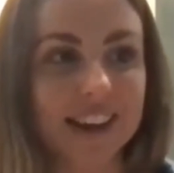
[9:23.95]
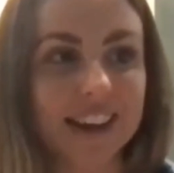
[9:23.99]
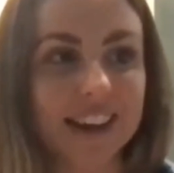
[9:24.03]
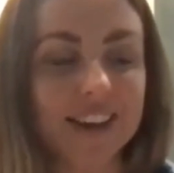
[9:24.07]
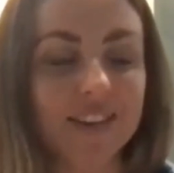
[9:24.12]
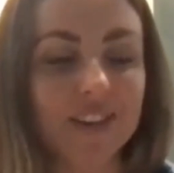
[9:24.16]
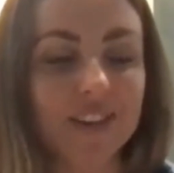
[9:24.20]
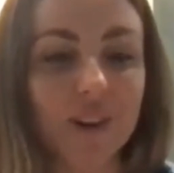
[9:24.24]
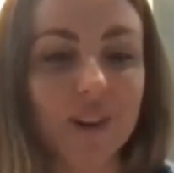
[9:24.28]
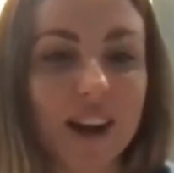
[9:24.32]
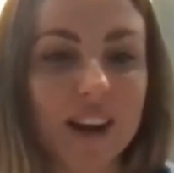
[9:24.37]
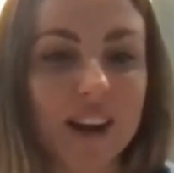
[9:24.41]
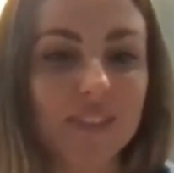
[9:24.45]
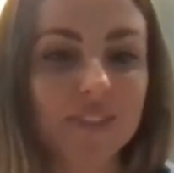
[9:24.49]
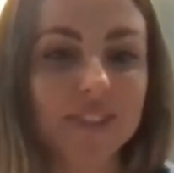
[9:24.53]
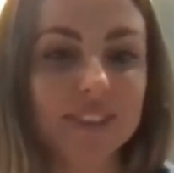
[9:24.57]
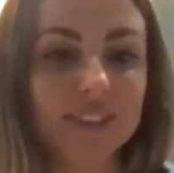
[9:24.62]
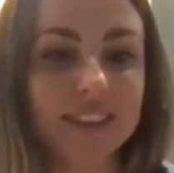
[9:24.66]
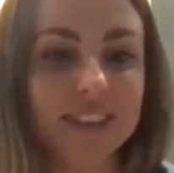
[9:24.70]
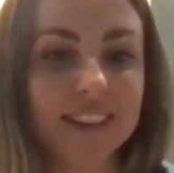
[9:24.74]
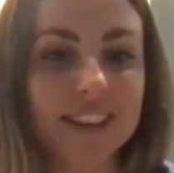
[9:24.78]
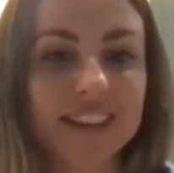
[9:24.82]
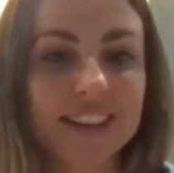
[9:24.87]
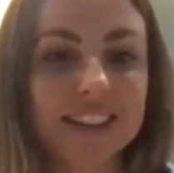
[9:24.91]
If you don't
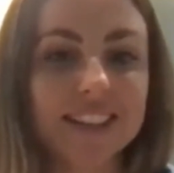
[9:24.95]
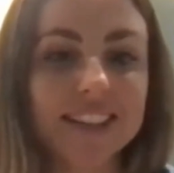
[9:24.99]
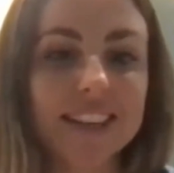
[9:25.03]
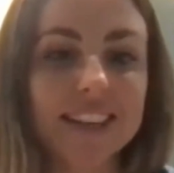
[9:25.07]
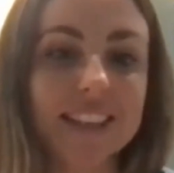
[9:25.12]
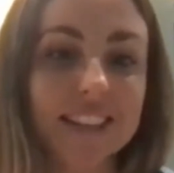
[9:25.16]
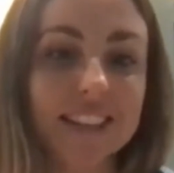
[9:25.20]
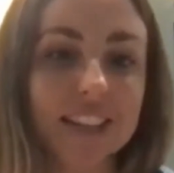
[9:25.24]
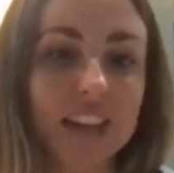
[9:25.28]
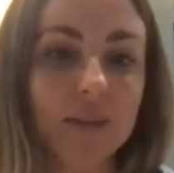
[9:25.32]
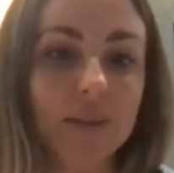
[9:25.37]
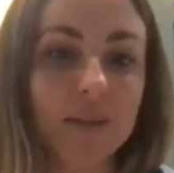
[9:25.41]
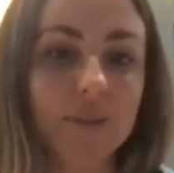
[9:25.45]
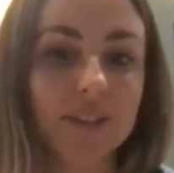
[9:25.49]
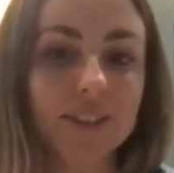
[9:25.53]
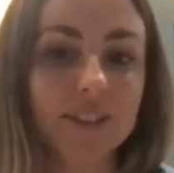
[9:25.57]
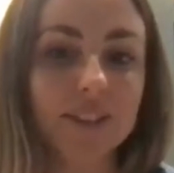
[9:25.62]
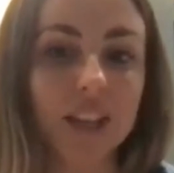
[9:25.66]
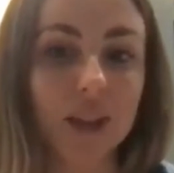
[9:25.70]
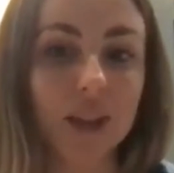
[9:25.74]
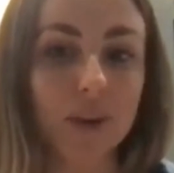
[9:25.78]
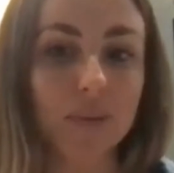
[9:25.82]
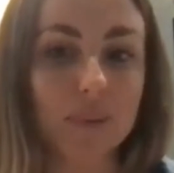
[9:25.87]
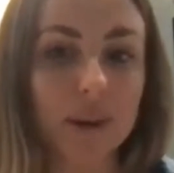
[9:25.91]
take the time to
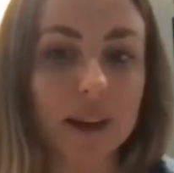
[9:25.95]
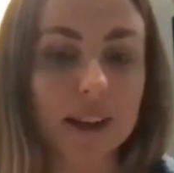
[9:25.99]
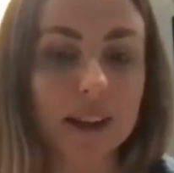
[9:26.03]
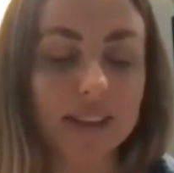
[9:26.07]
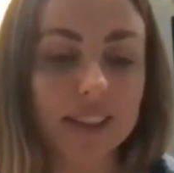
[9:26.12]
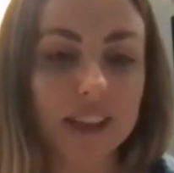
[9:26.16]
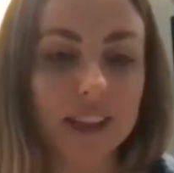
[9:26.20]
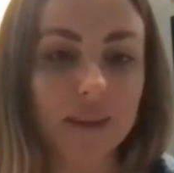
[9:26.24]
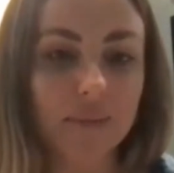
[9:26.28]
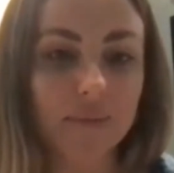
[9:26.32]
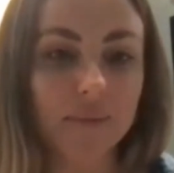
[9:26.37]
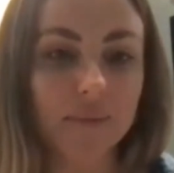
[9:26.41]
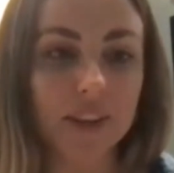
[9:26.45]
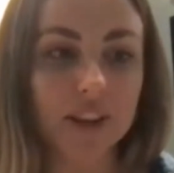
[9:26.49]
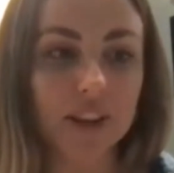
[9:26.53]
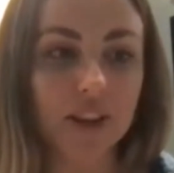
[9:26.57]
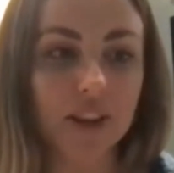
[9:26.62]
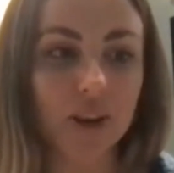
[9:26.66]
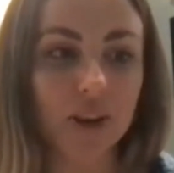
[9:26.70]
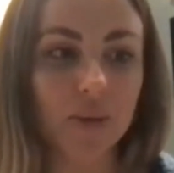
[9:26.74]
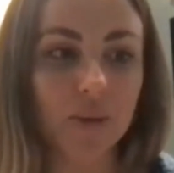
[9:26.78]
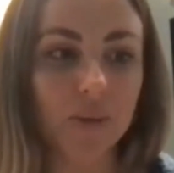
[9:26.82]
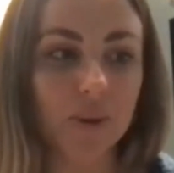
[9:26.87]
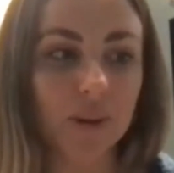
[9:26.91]
celebrate them, then you
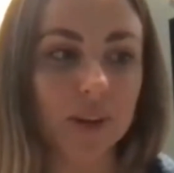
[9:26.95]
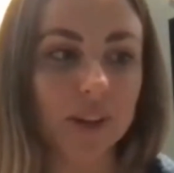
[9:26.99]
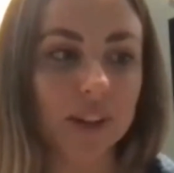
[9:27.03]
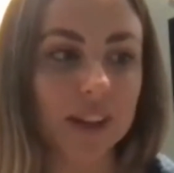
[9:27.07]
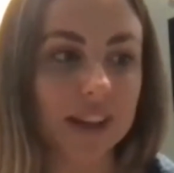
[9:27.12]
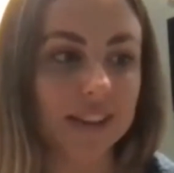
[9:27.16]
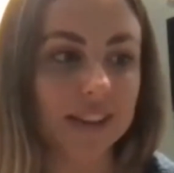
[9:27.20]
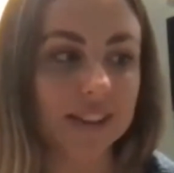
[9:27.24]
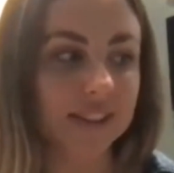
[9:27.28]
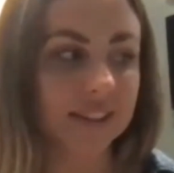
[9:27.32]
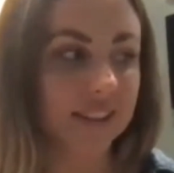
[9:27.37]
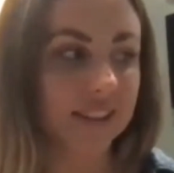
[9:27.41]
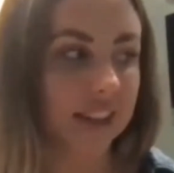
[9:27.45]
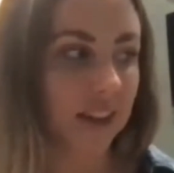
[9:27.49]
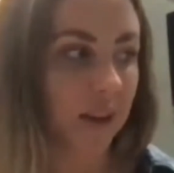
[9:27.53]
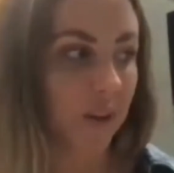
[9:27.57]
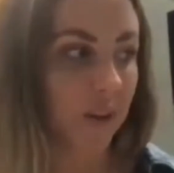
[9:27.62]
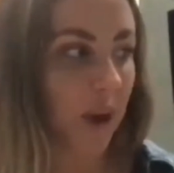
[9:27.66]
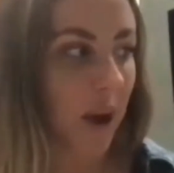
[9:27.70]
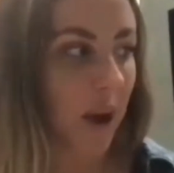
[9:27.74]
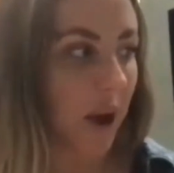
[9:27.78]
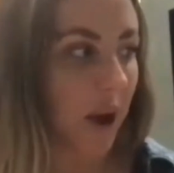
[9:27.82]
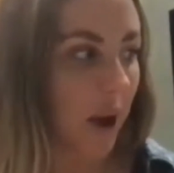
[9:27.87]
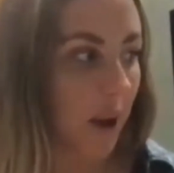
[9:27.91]
don't realize like
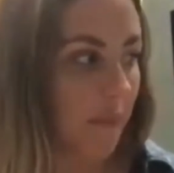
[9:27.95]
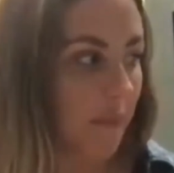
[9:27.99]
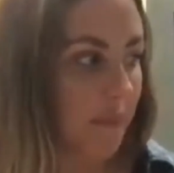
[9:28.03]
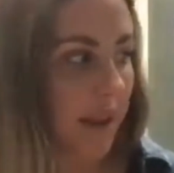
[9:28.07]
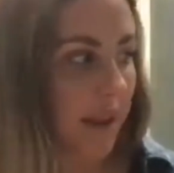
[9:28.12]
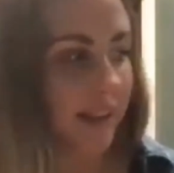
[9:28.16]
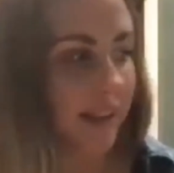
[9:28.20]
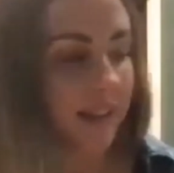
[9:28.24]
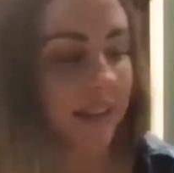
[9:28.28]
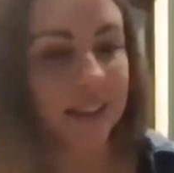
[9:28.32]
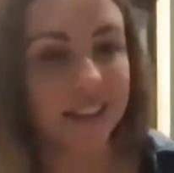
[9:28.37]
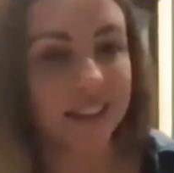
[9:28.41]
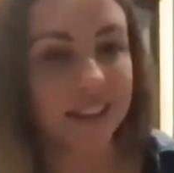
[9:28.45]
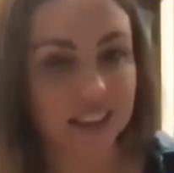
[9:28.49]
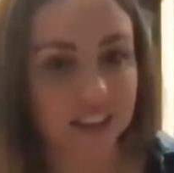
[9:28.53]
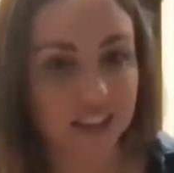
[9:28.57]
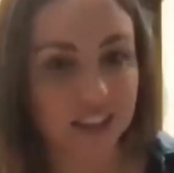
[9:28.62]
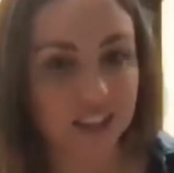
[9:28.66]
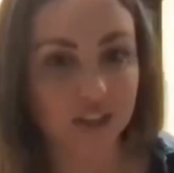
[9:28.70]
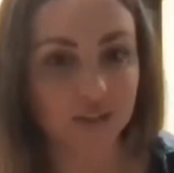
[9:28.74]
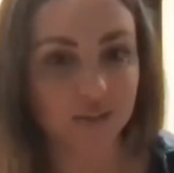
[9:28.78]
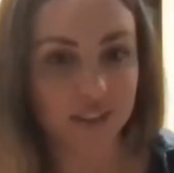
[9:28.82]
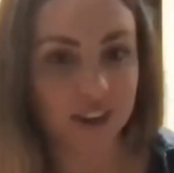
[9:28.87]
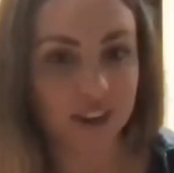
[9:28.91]
what amazing
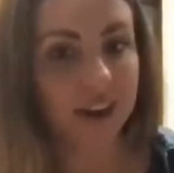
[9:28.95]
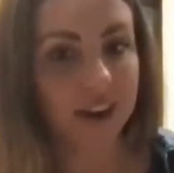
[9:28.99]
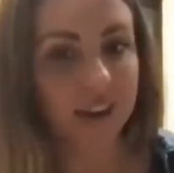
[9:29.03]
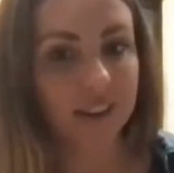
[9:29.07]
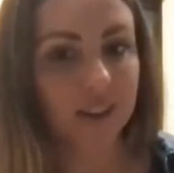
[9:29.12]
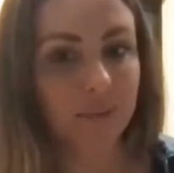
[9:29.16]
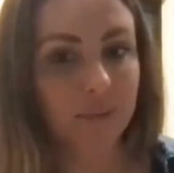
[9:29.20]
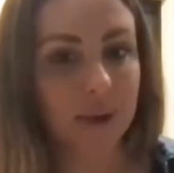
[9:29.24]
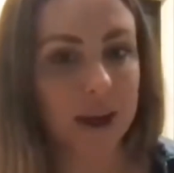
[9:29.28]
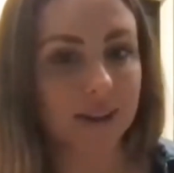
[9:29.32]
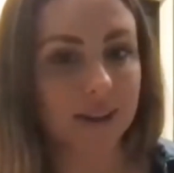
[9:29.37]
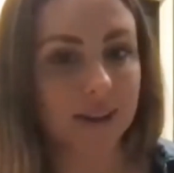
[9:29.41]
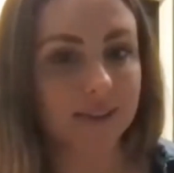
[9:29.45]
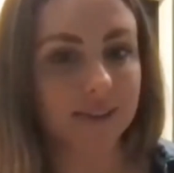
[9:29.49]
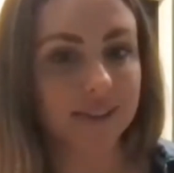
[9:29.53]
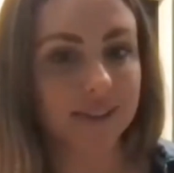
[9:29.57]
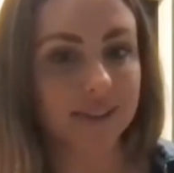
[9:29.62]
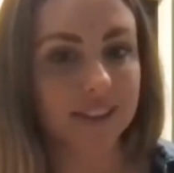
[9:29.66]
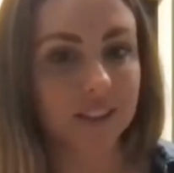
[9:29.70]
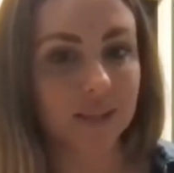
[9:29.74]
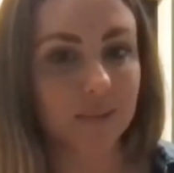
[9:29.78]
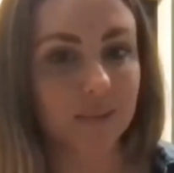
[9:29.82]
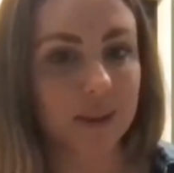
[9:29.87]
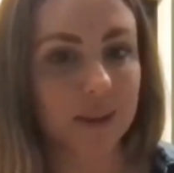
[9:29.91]
things you've done in the past
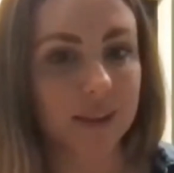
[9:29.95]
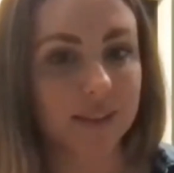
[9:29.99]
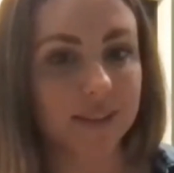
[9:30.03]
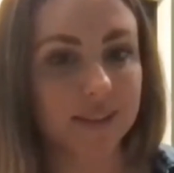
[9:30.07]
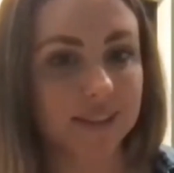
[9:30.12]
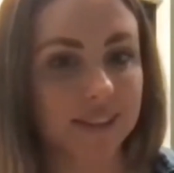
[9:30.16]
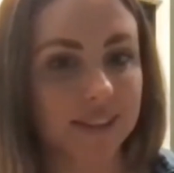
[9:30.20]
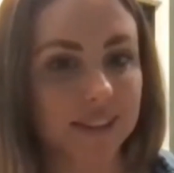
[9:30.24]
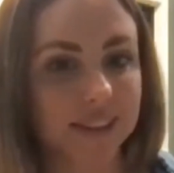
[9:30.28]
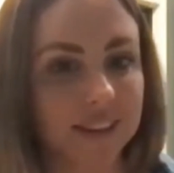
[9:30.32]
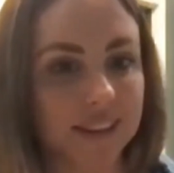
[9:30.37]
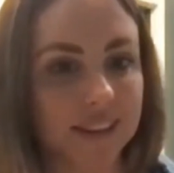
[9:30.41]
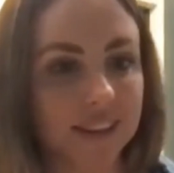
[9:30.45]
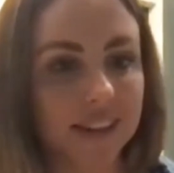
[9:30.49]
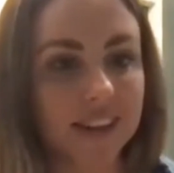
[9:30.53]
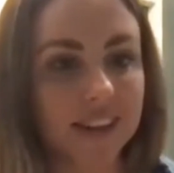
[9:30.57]
6 months. And